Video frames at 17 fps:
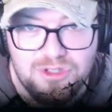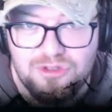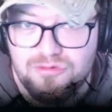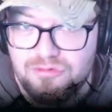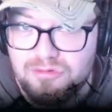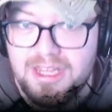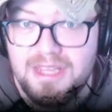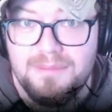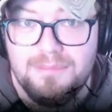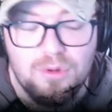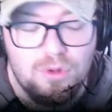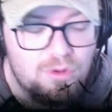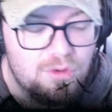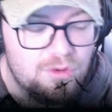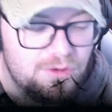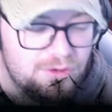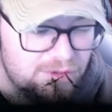
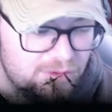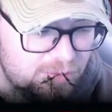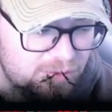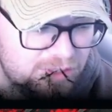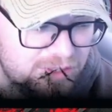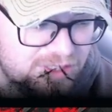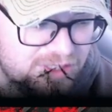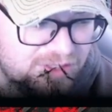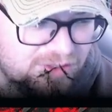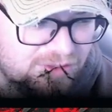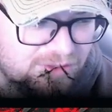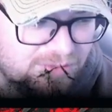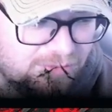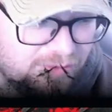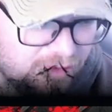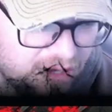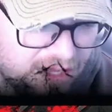Reborn, which is on
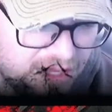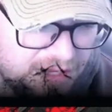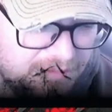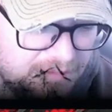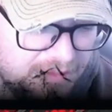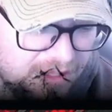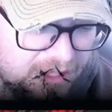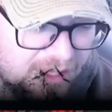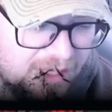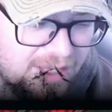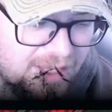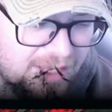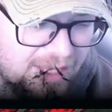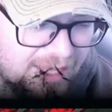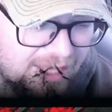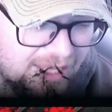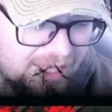Prime,
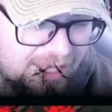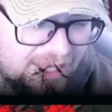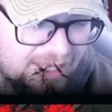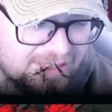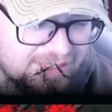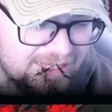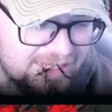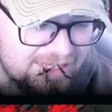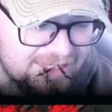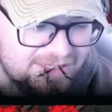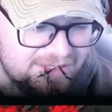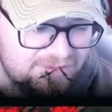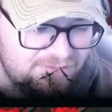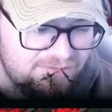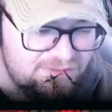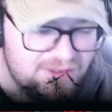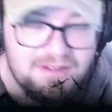and
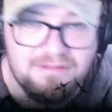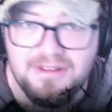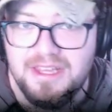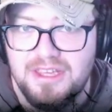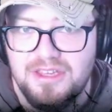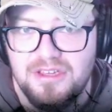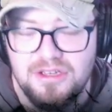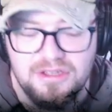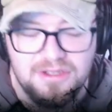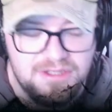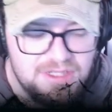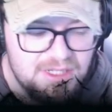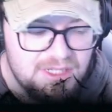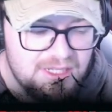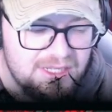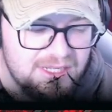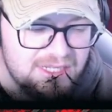isn't very good.
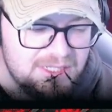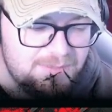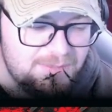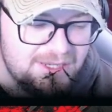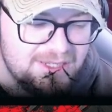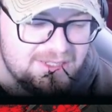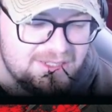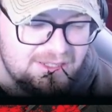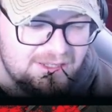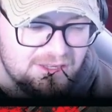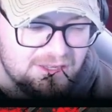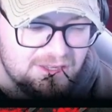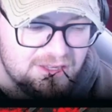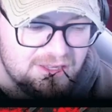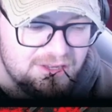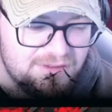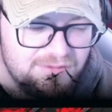It's basically like a
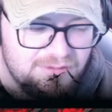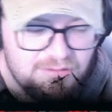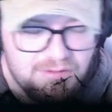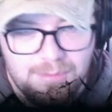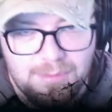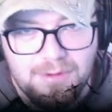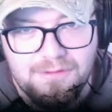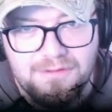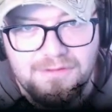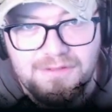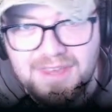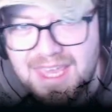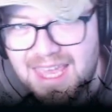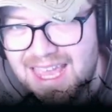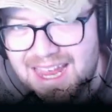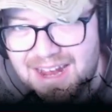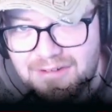kind of a rip-off of
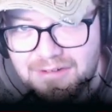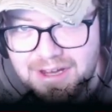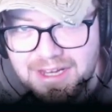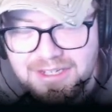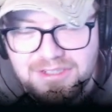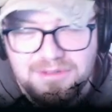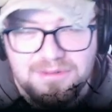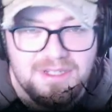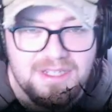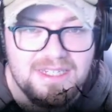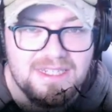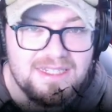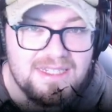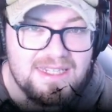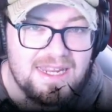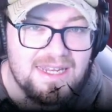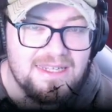Carrie to an
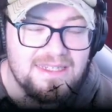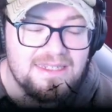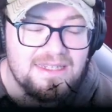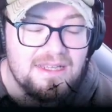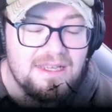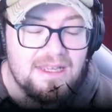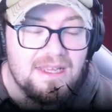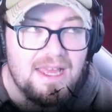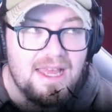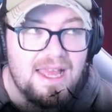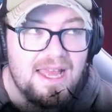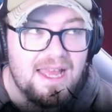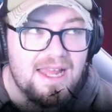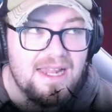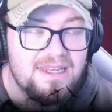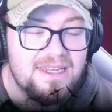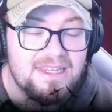extent,
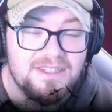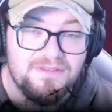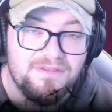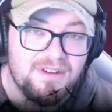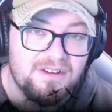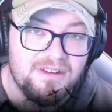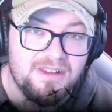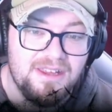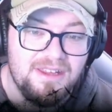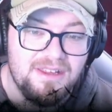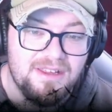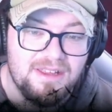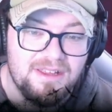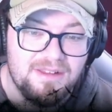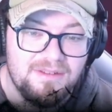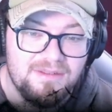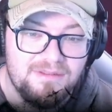and has a very
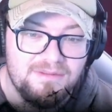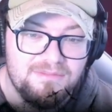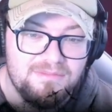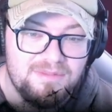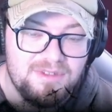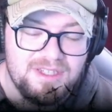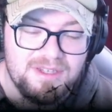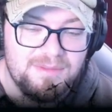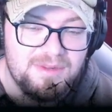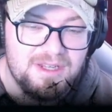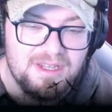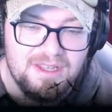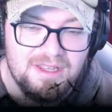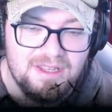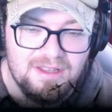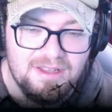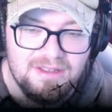
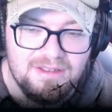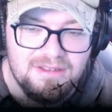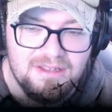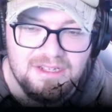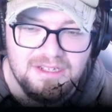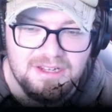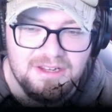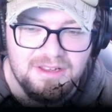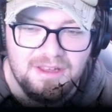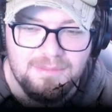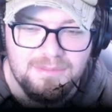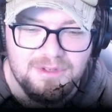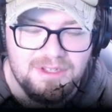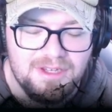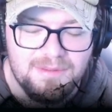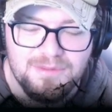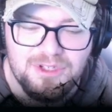similar...
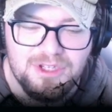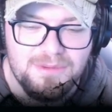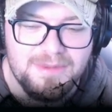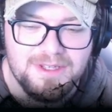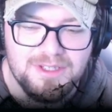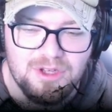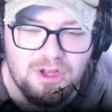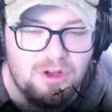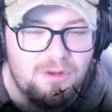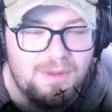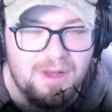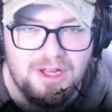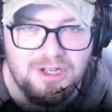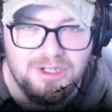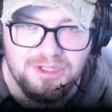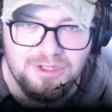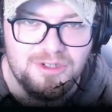I'm assuming it's a
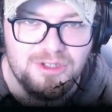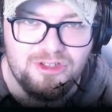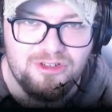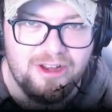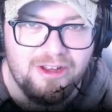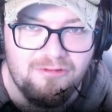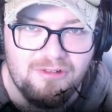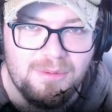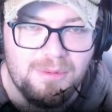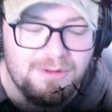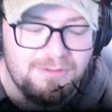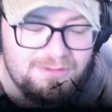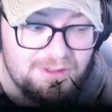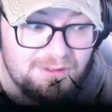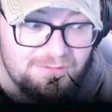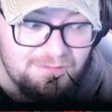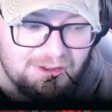homage, not a straight rip-off
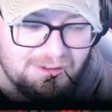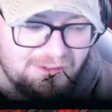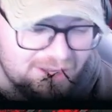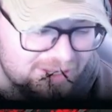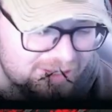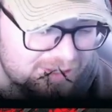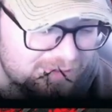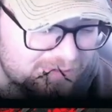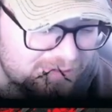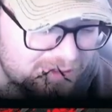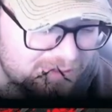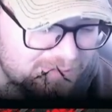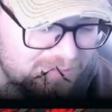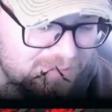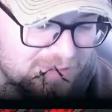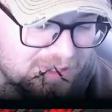at the very end of the film.